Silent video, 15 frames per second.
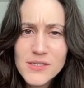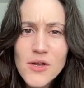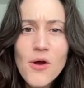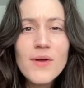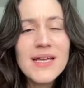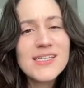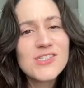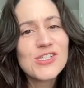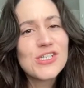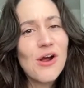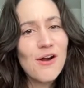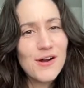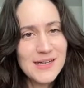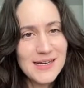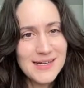No, he has
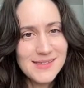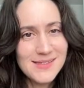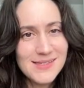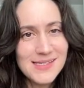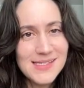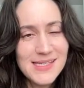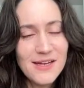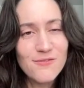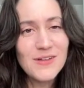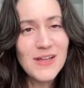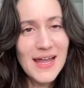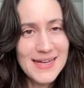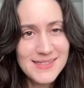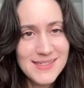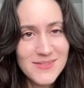darkness instead of
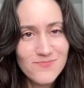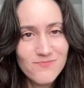light.